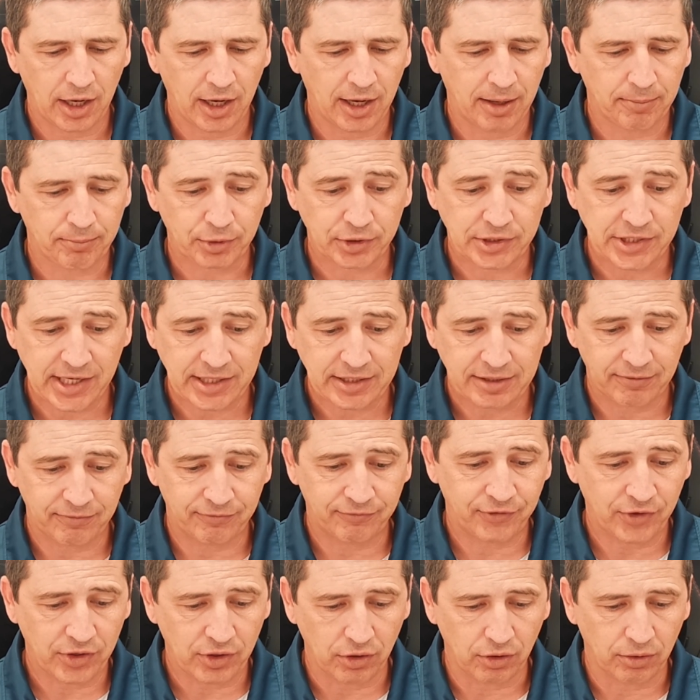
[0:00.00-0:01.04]
protective
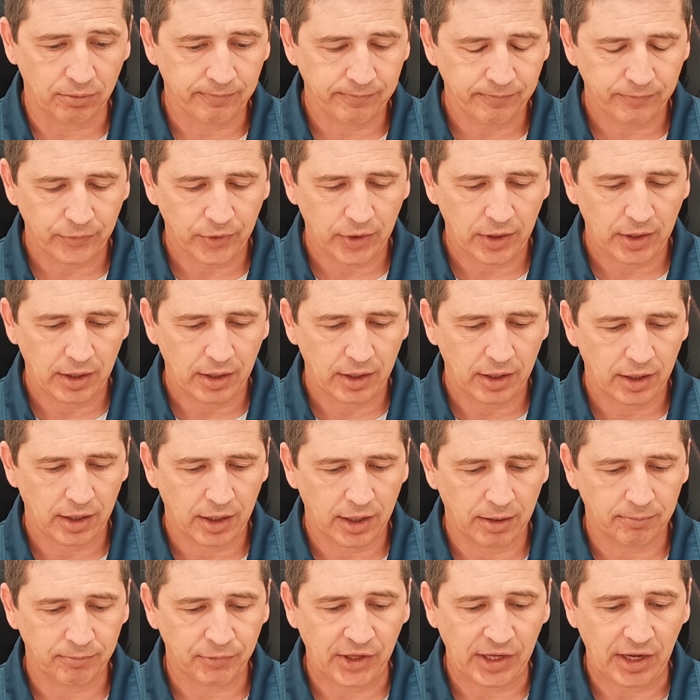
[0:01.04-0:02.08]
film,
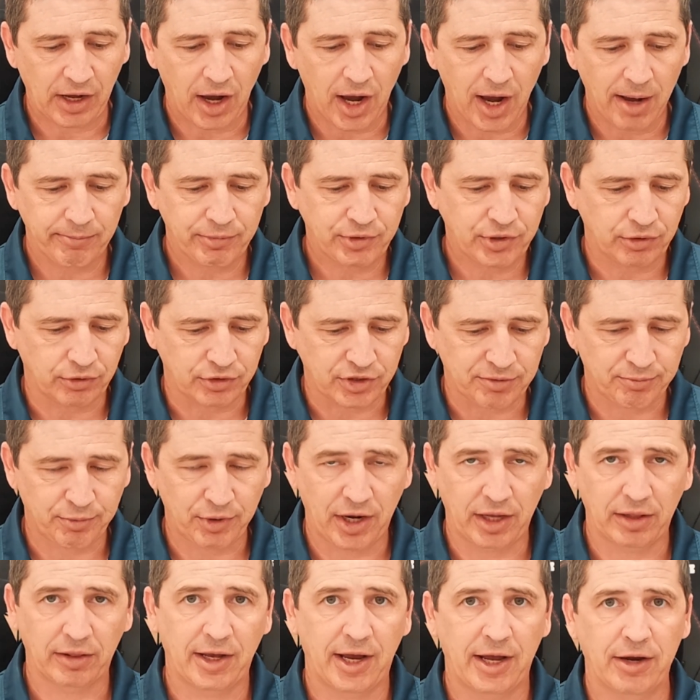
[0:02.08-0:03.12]
the optional
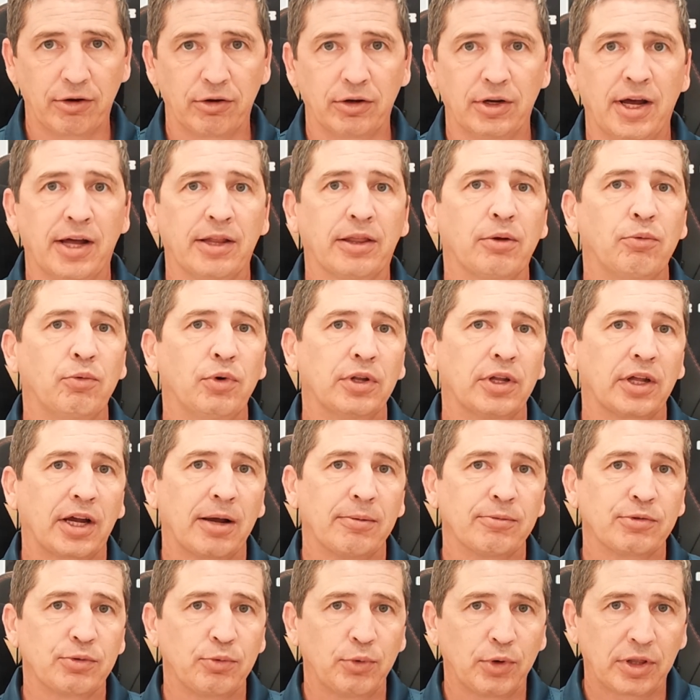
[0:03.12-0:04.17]
spray and liner, not the one that
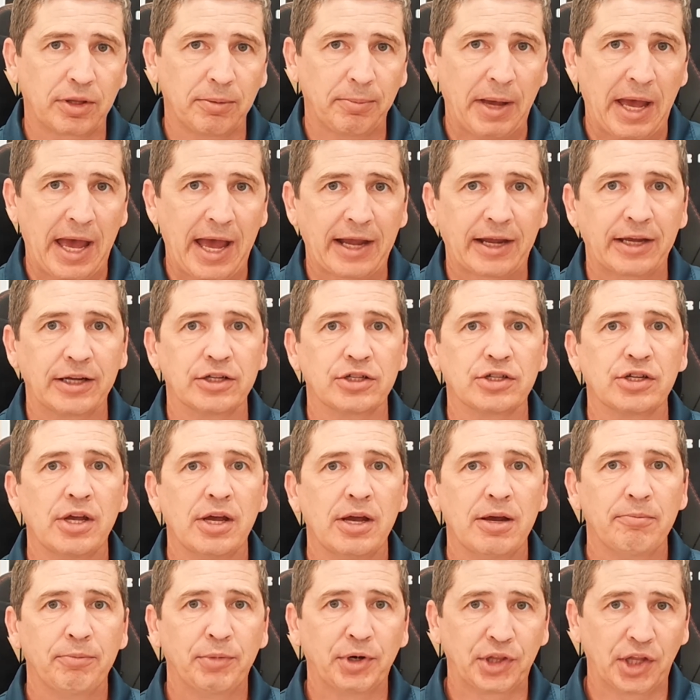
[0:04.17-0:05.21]
comes with the package,
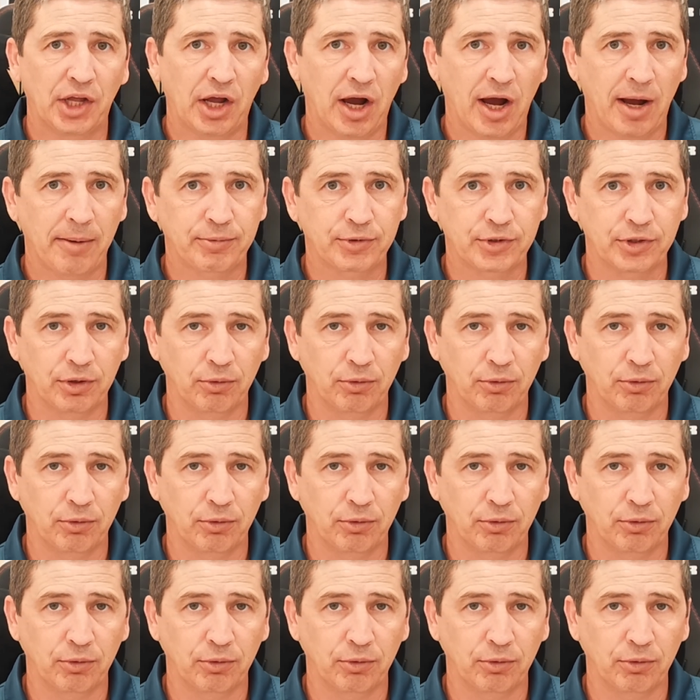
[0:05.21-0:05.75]
but the optional,